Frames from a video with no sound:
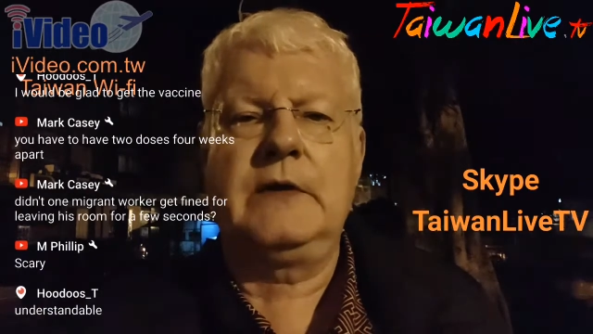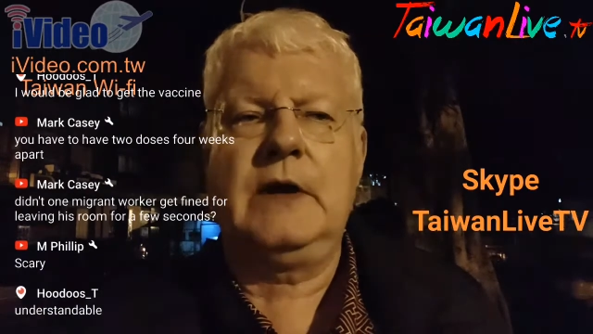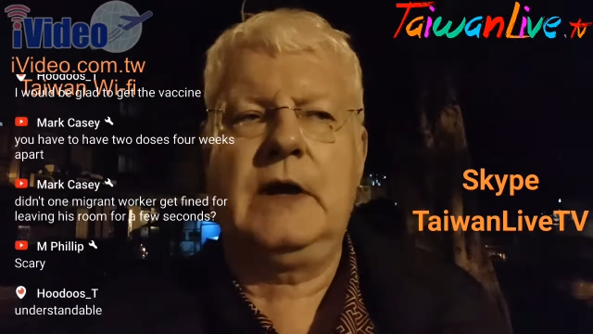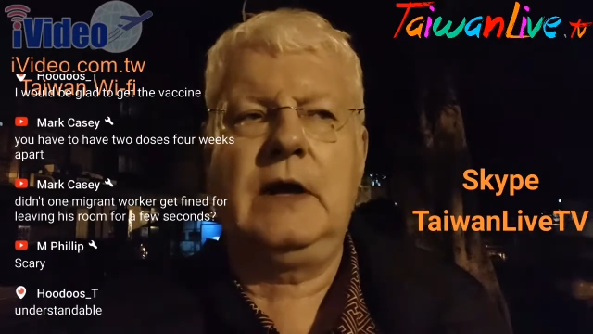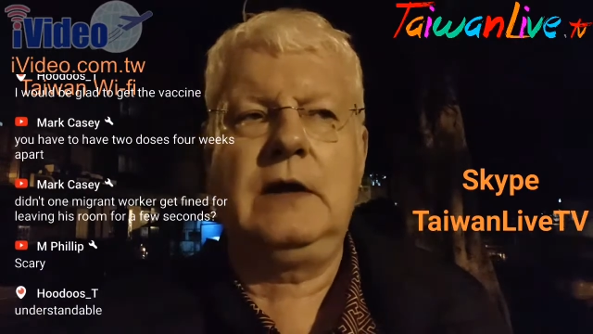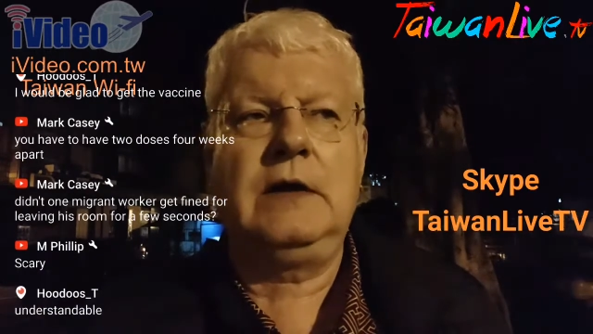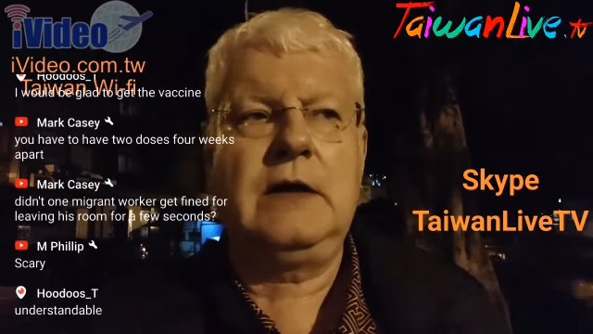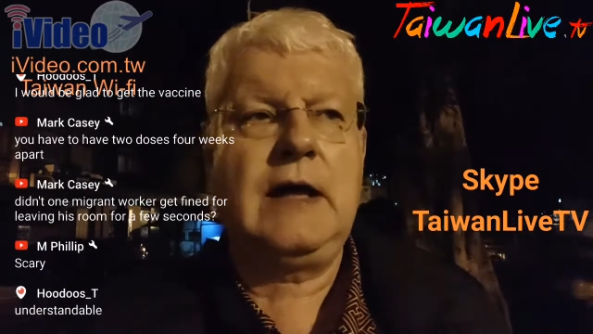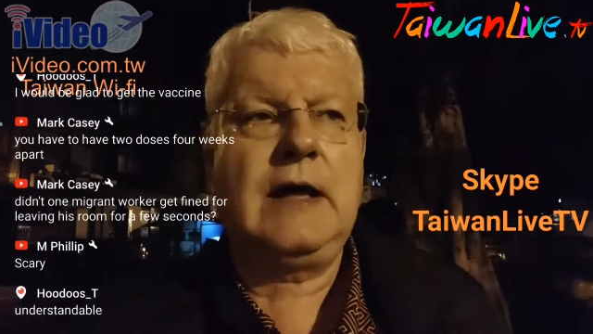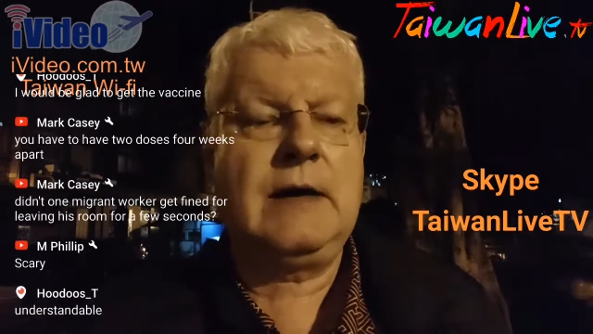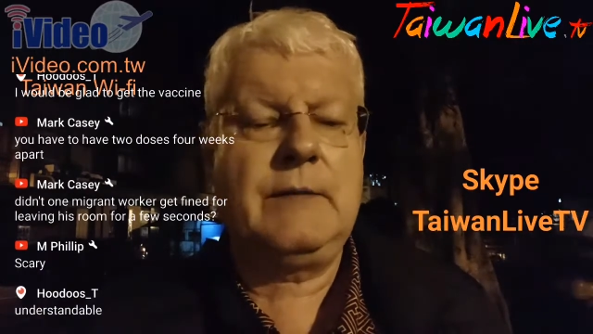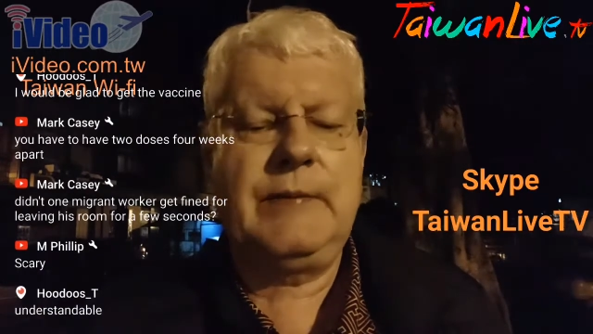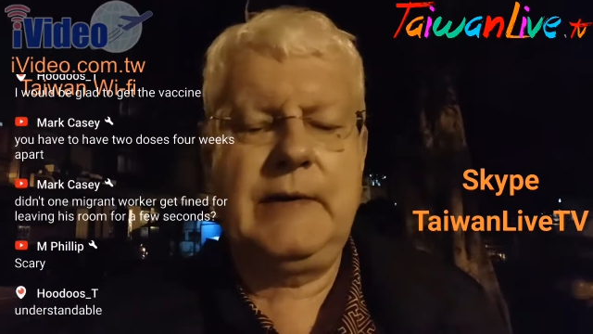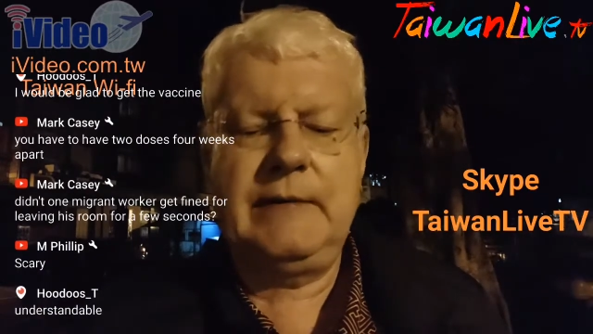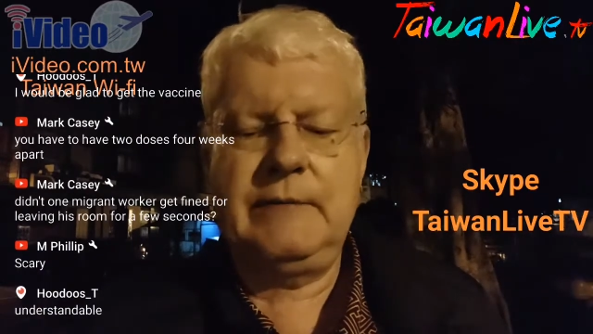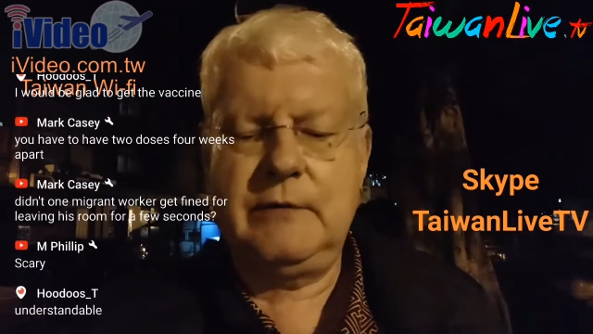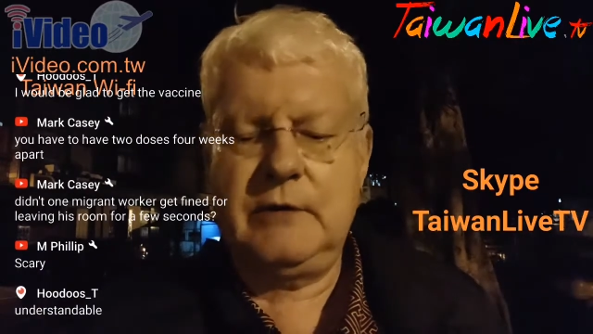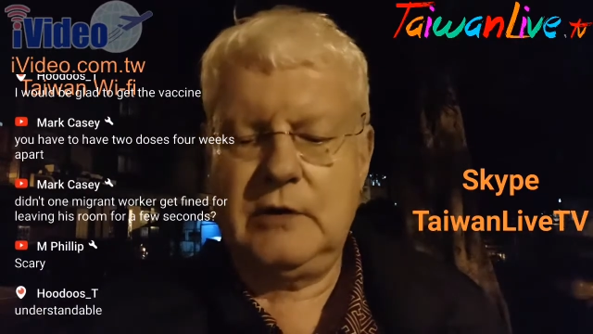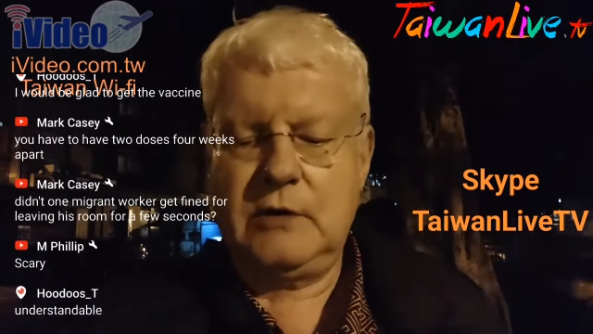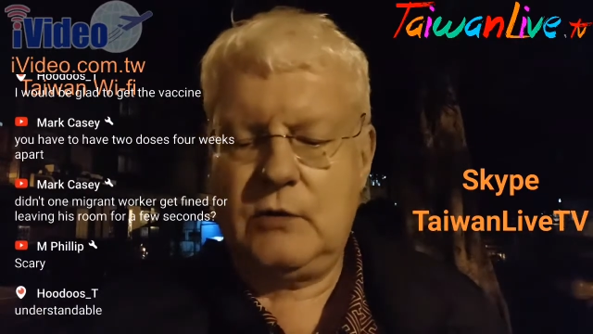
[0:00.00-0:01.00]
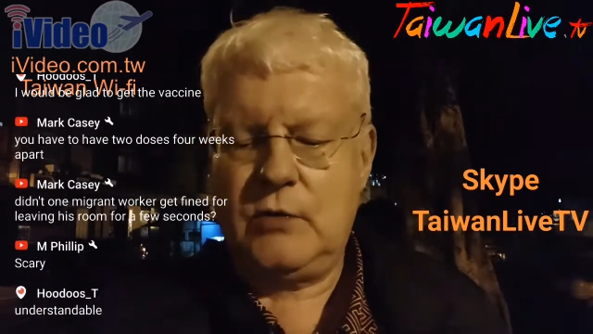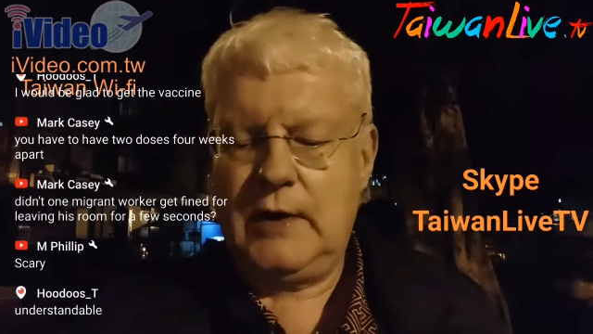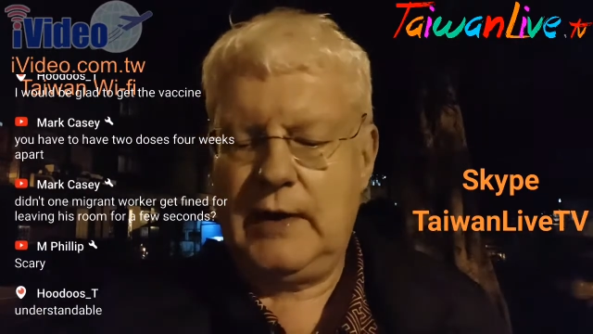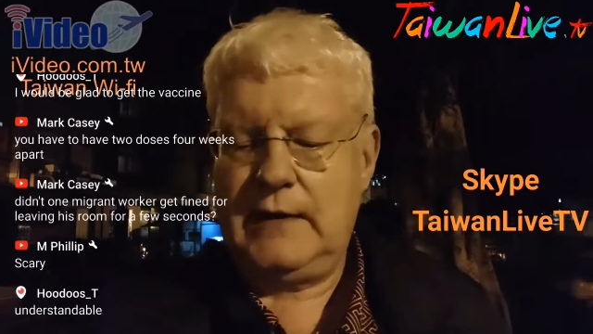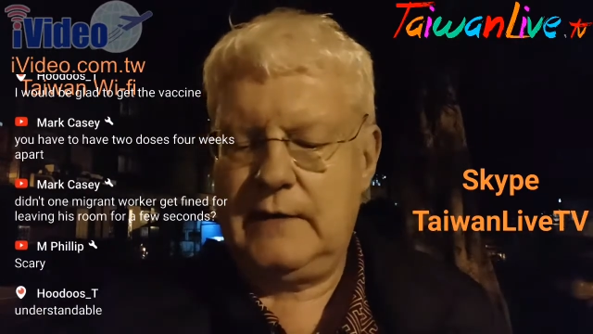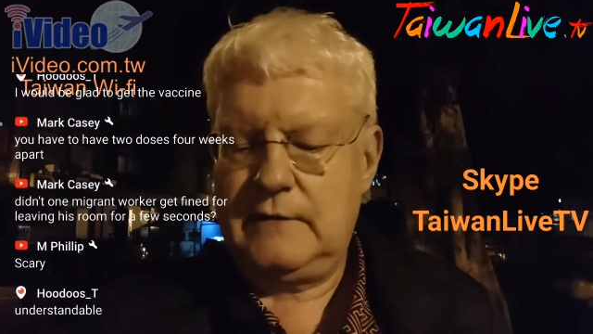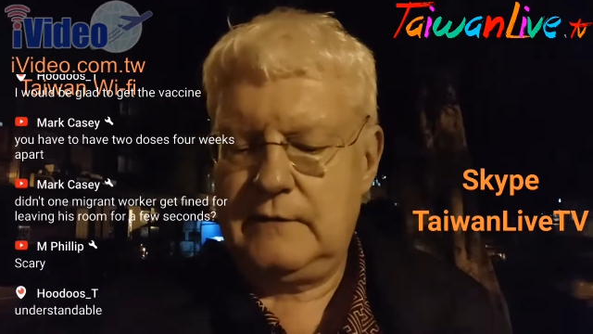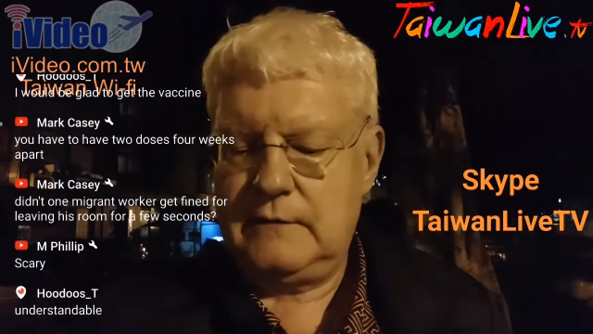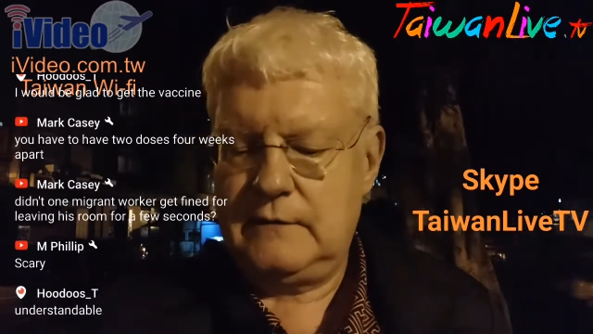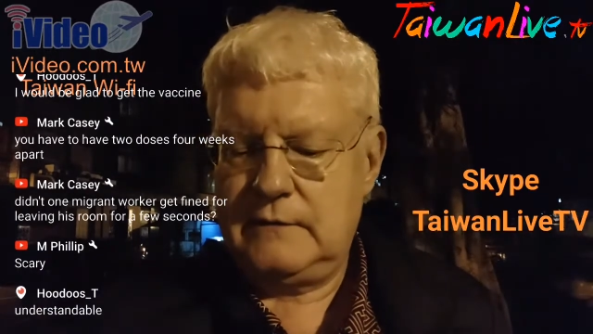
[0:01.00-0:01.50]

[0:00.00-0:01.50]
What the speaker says: A lot of people equate